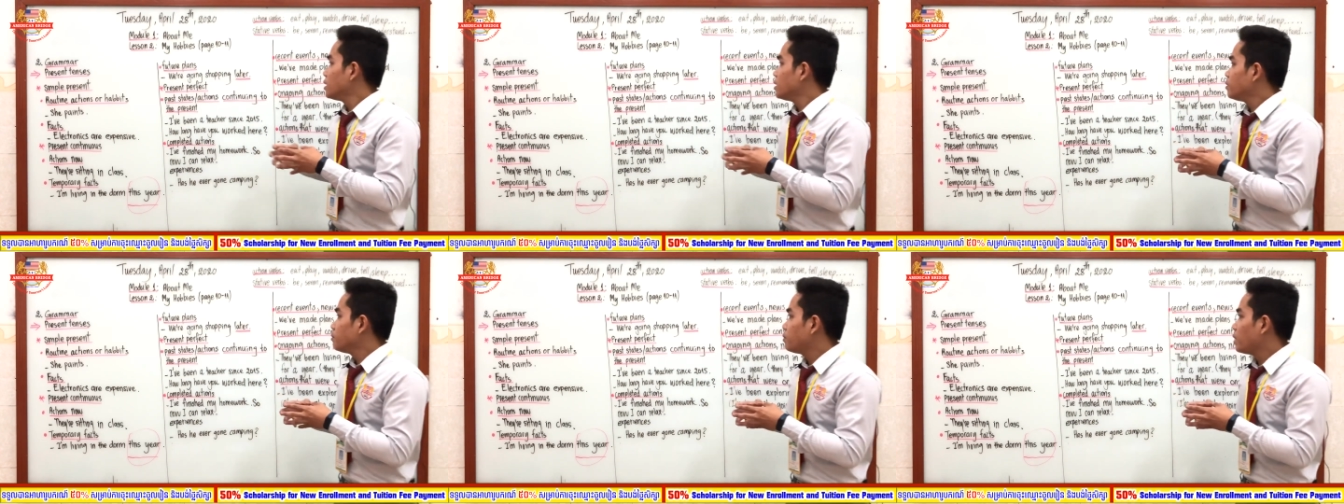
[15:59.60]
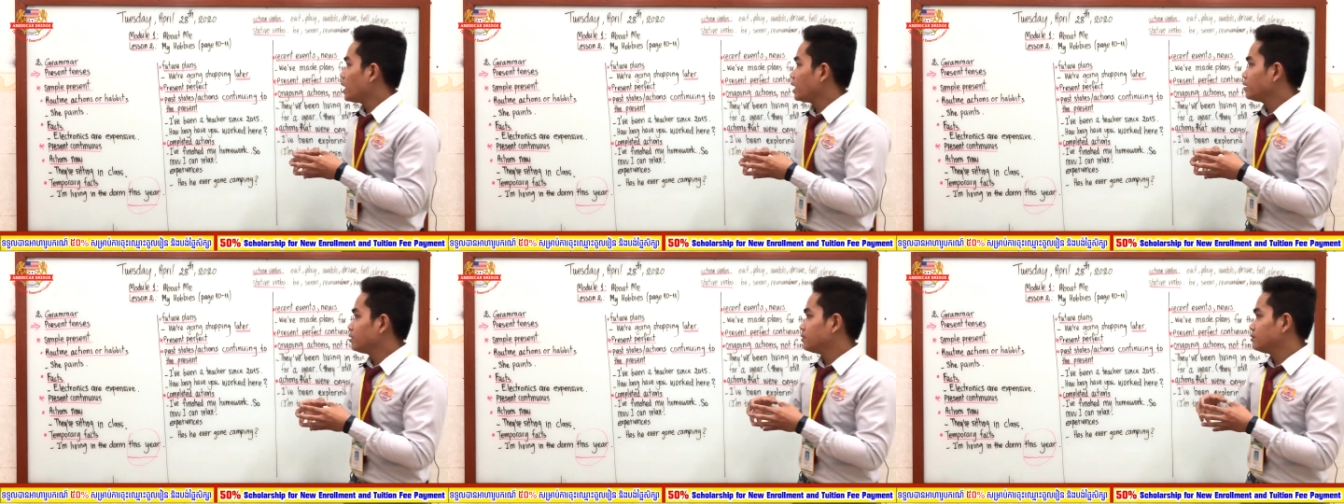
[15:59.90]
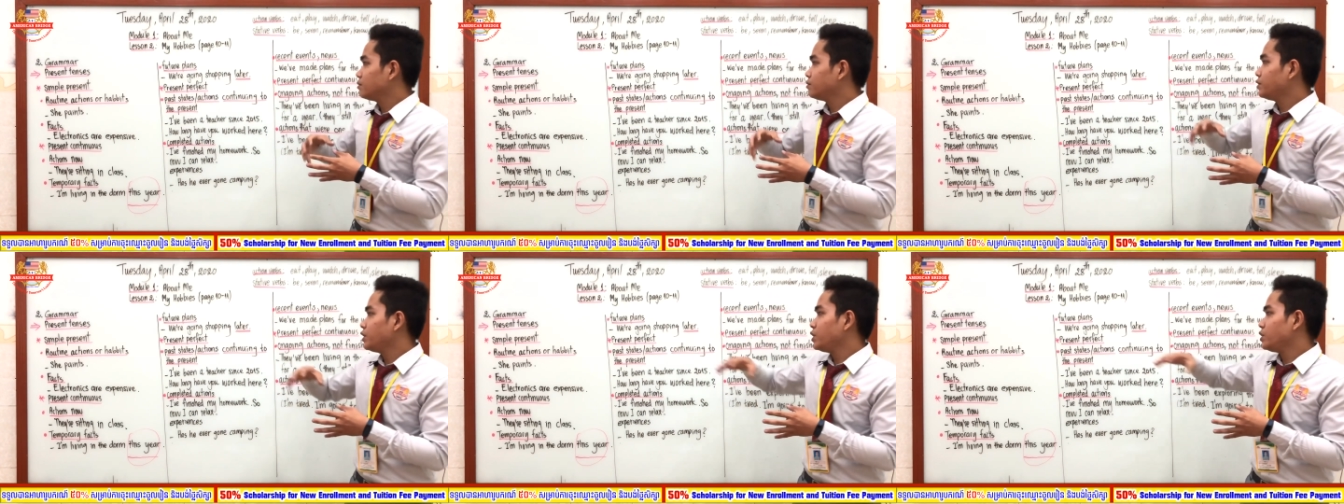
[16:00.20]

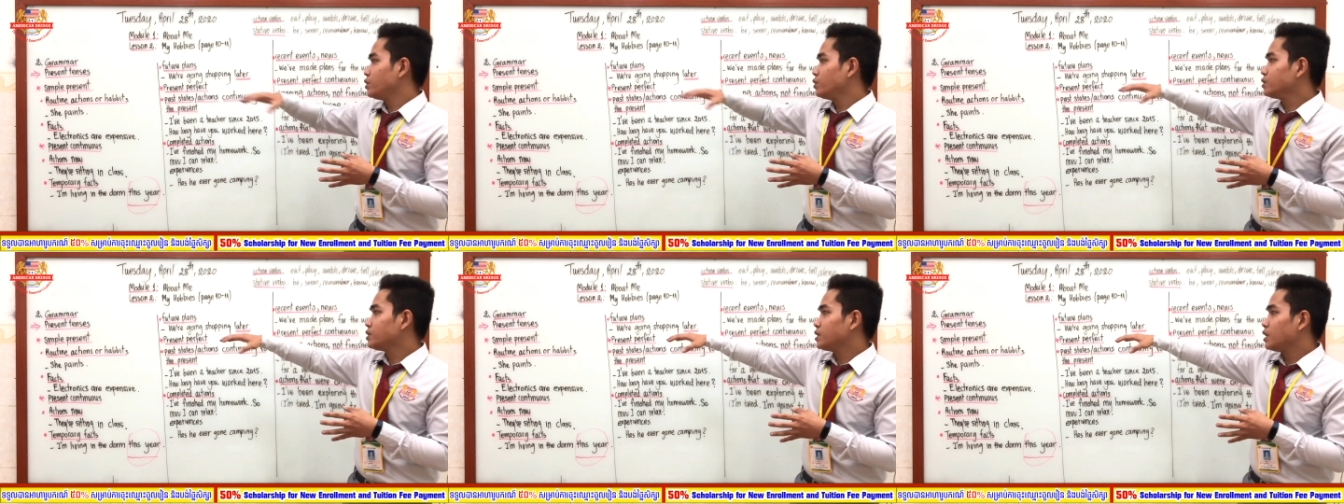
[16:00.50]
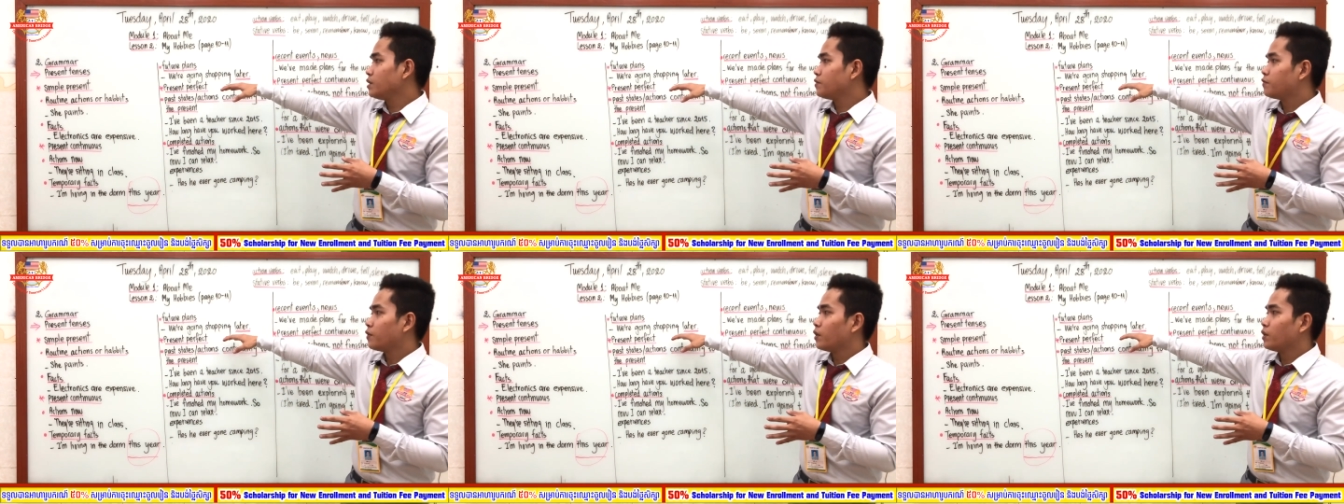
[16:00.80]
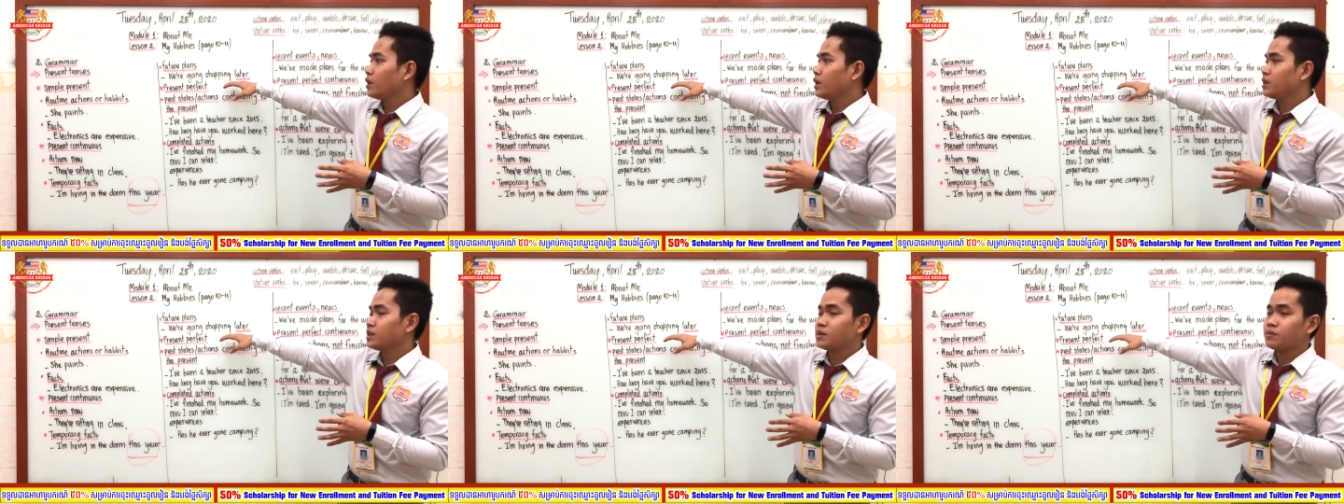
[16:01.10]
But we use it
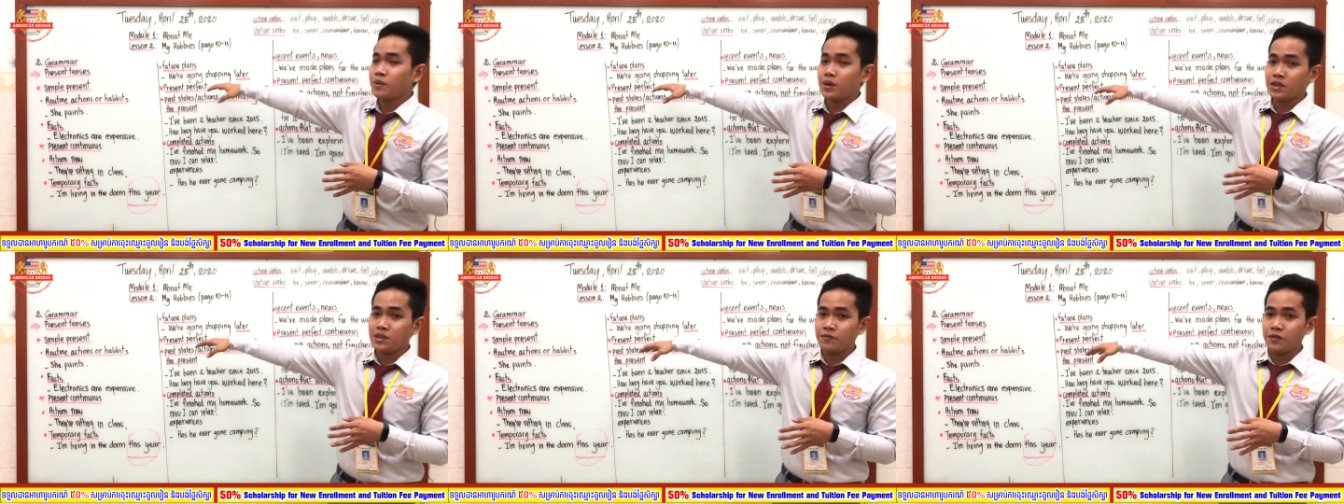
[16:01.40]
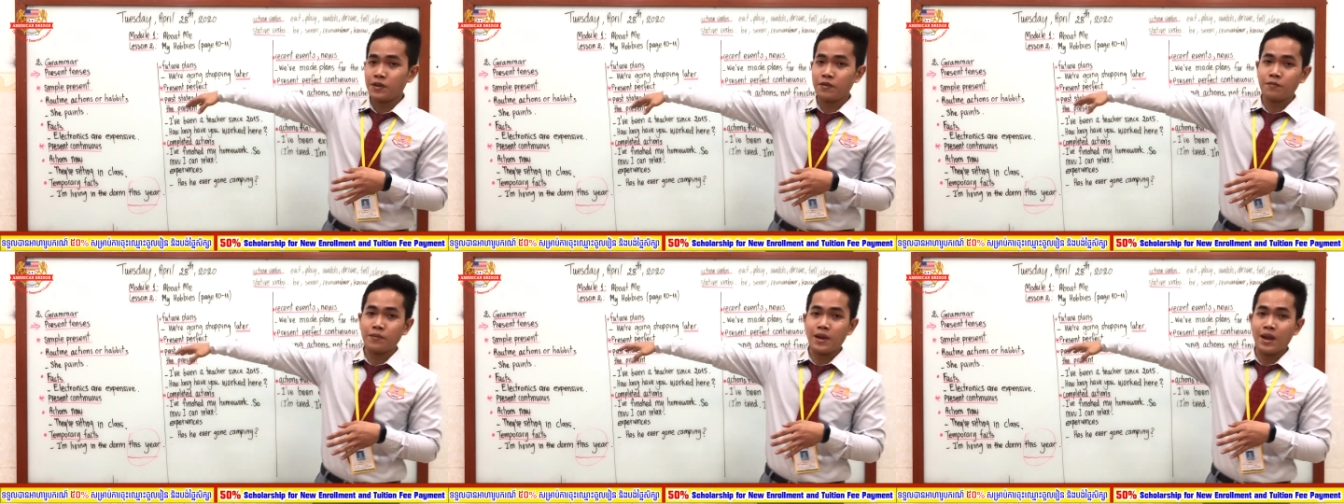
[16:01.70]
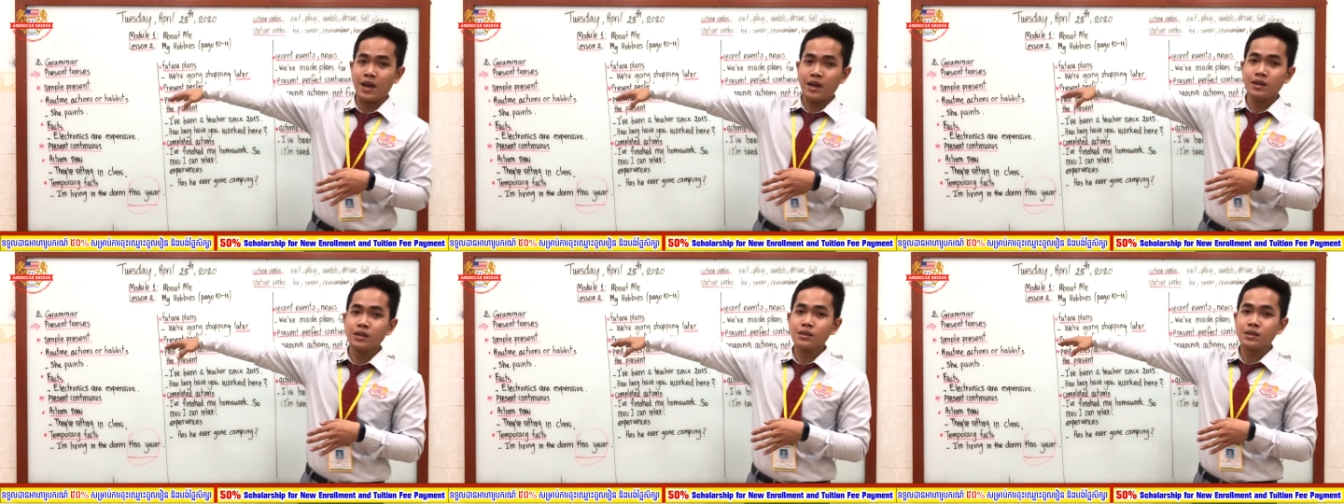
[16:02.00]
for the specific
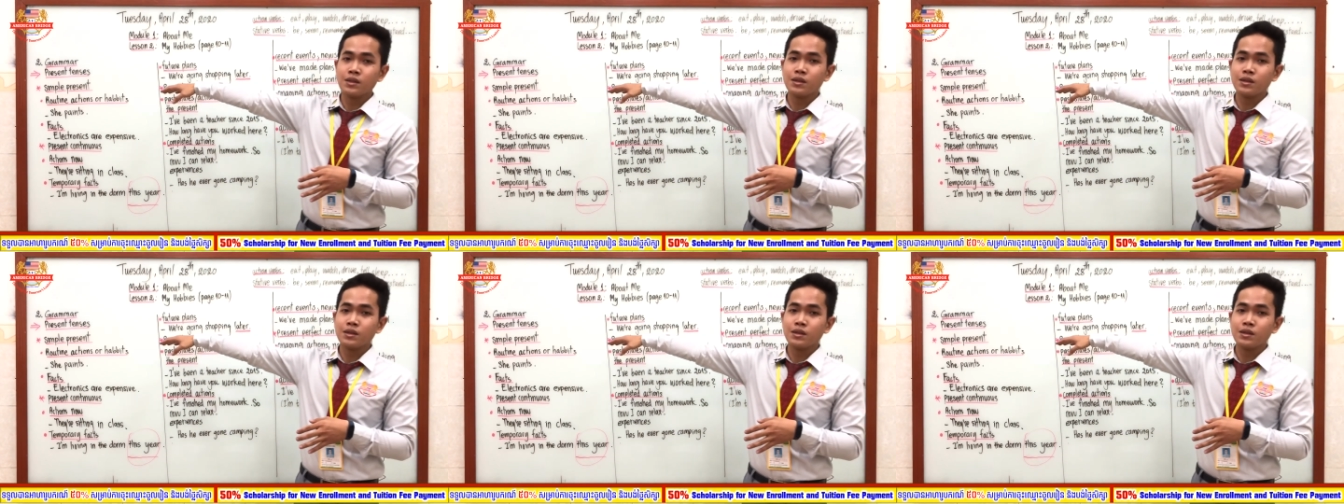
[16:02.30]
plans.